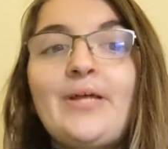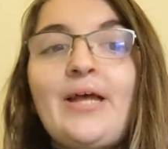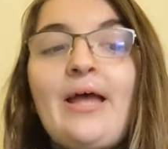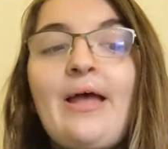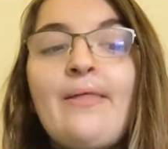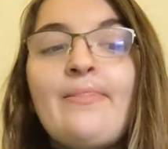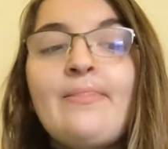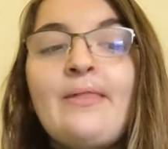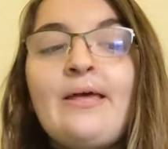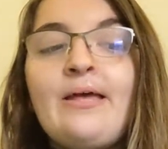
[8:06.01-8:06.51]

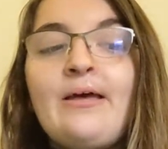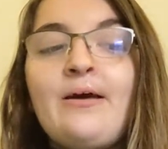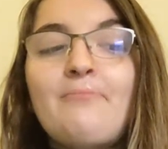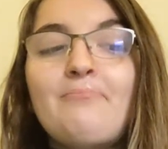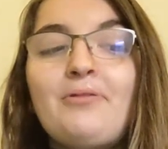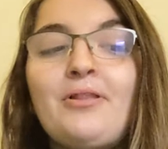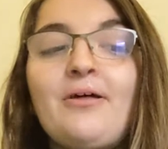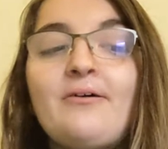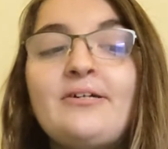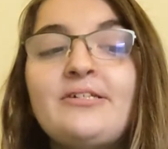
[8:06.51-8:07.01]
and they
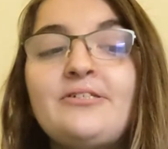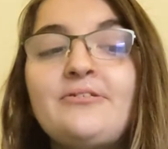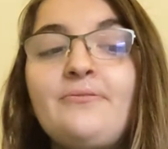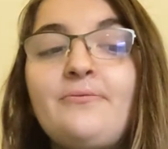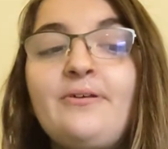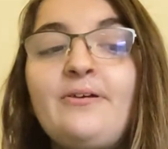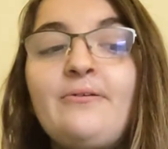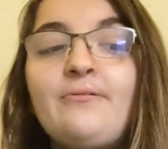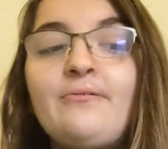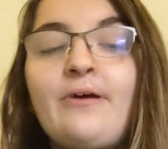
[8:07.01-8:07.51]
apply to
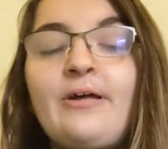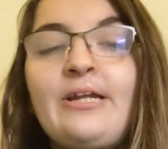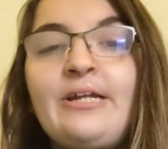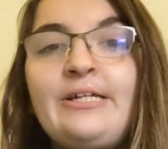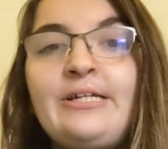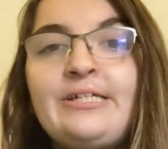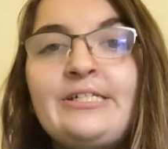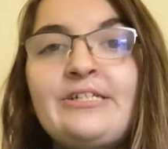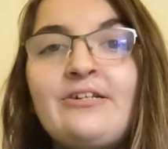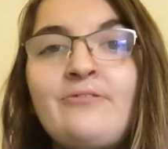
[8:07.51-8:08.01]
the
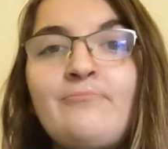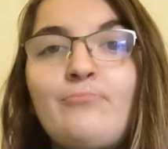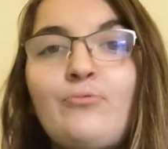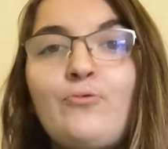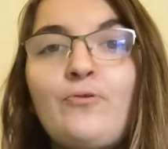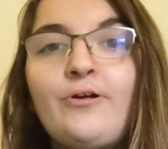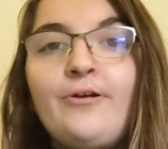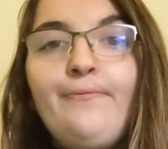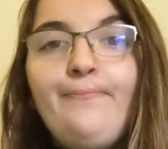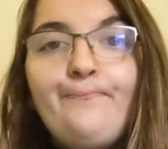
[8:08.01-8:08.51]
accreditation
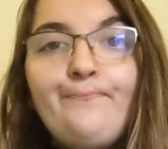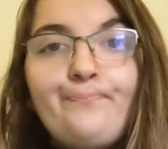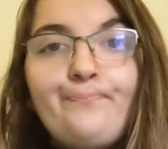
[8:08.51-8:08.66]
board.